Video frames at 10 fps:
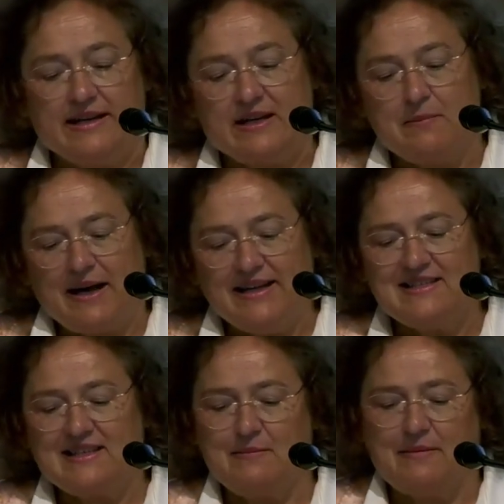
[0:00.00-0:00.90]
The
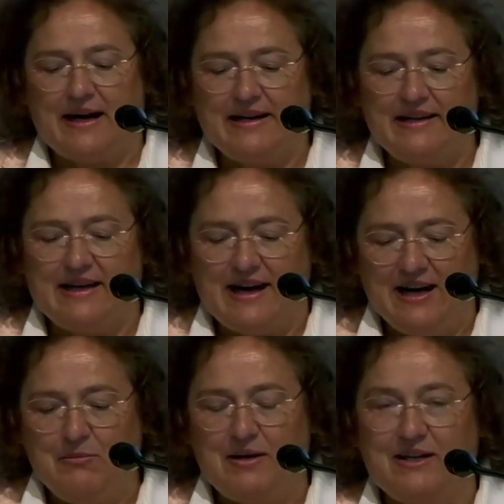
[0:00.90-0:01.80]
fact that Stein
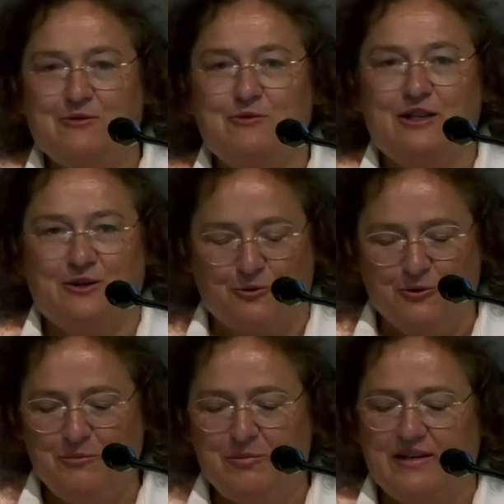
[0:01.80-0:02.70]
actively
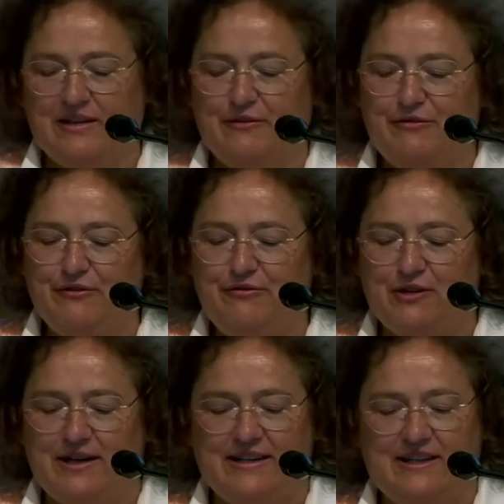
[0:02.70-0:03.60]
participated in the
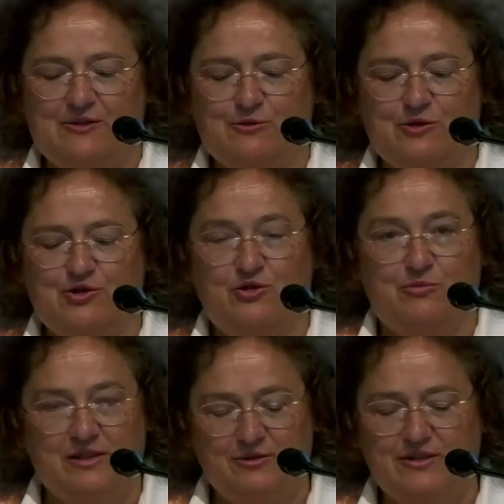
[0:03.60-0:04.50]
collaborative development
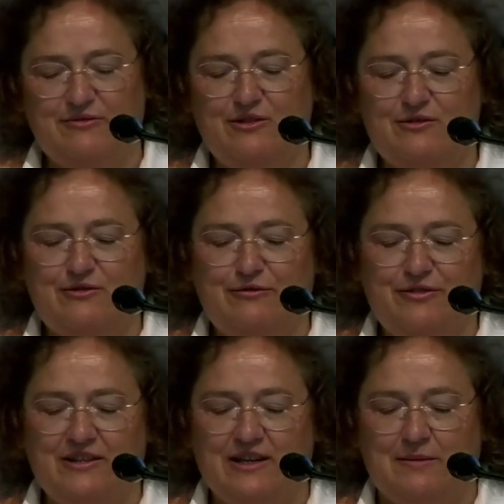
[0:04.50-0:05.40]
of the basic
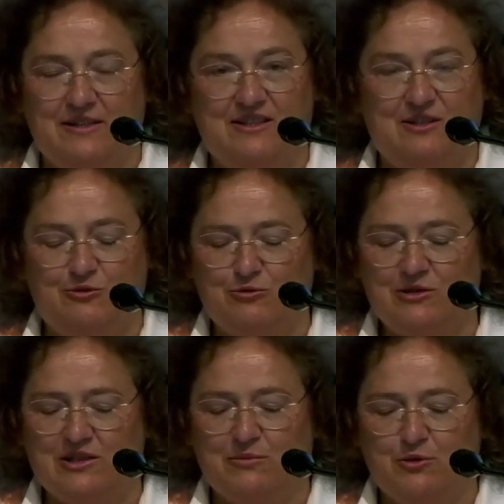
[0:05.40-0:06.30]
concepts for a
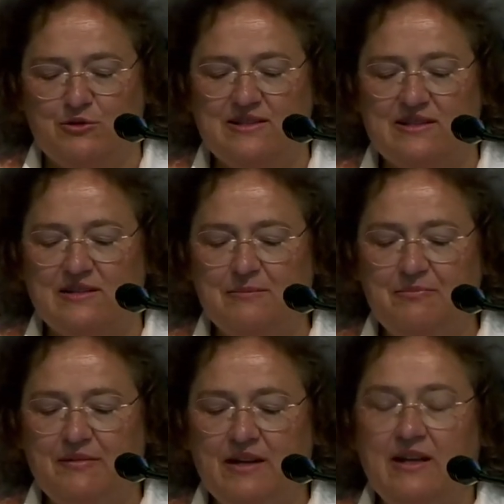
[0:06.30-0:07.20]
Catholic
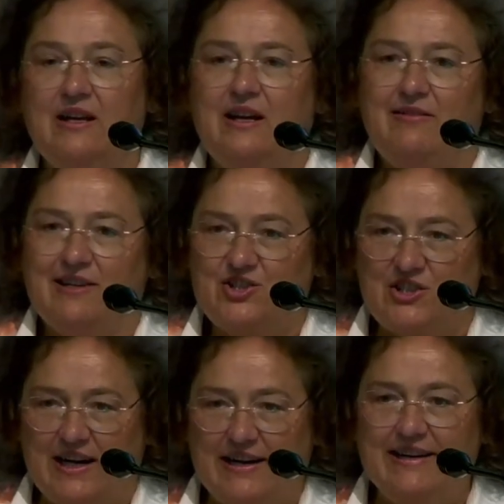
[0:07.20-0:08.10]
education
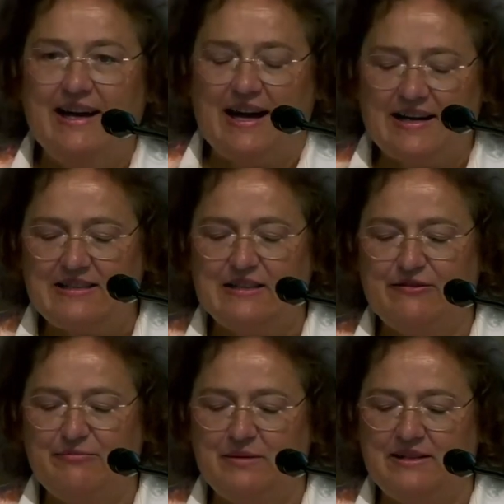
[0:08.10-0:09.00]
philosophy at the
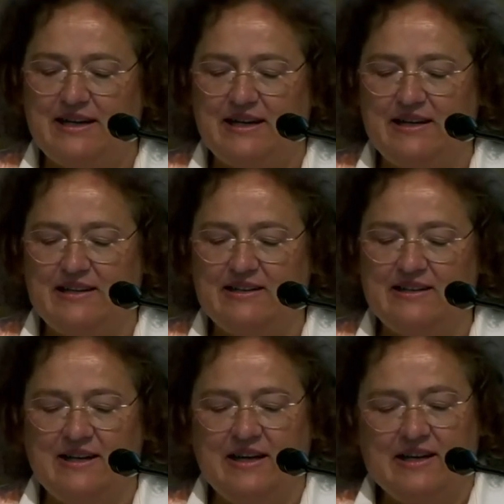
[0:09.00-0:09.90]
Münster Institute is a
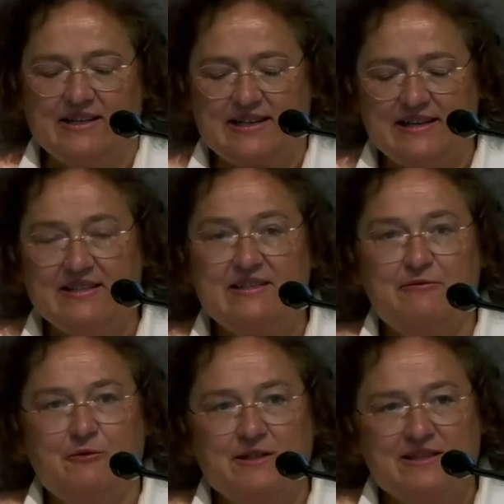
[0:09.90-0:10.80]
clear sign
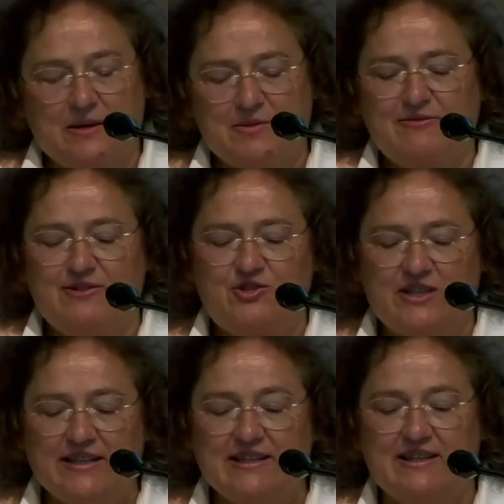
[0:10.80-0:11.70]
that she was
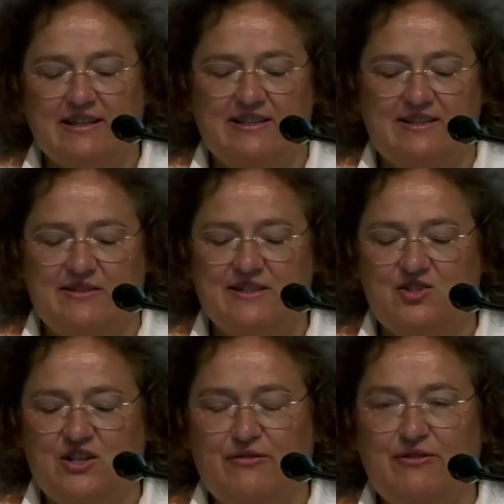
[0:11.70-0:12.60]
considered a serious
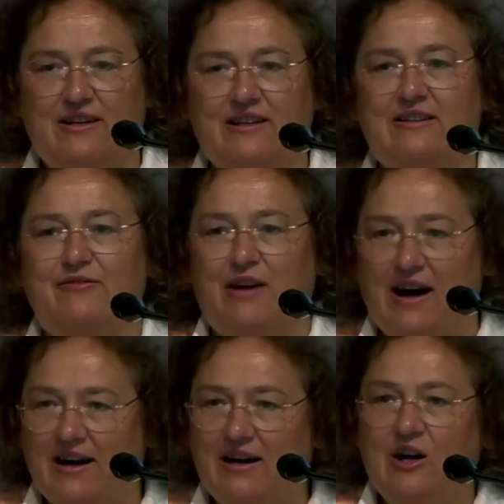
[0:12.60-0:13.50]
intellectual
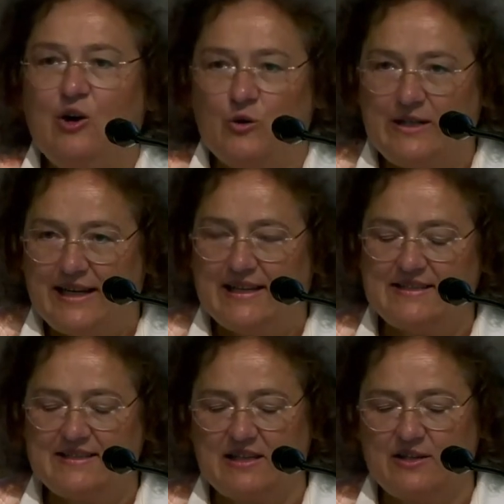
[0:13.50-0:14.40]
regarding
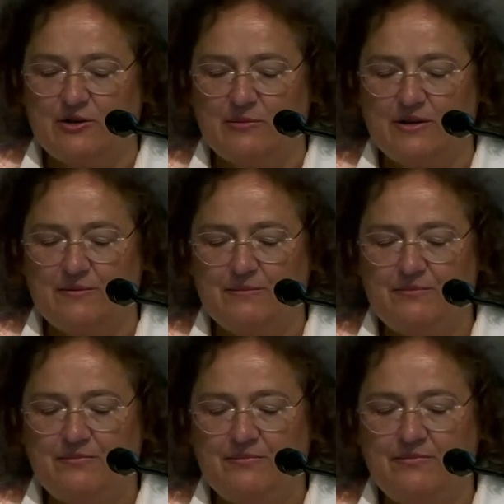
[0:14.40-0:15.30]
education in her time.